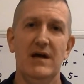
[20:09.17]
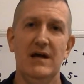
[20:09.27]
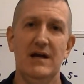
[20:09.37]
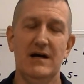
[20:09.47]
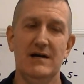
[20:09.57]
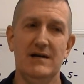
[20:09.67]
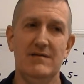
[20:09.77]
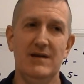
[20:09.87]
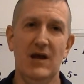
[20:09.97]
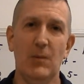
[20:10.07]
It, uh,
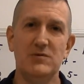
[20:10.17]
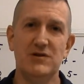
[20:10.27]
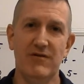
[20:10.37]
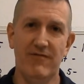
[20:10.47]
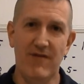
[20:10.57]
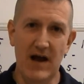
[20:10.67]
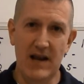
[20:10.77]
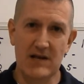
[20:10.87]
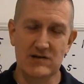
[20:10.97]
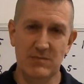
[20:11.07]
it helps to
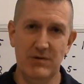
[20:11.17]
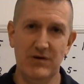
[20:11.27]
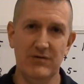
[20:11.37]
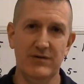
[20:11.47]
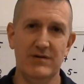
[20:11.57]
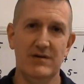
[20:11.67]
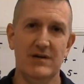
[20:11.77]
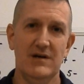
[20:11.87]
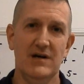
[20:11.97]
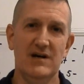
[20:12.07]
finance the build
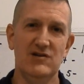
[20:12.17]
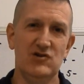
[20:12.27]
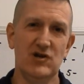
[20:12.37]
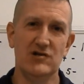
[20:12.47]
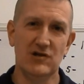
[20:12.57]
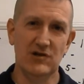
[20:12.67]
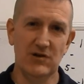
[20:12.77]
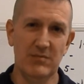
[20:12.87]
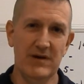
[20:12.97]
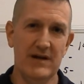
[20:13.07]
uh, just a
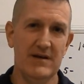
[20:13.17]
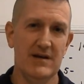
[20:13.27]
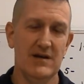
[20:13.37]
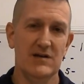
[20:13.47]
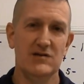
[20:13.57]
little bit.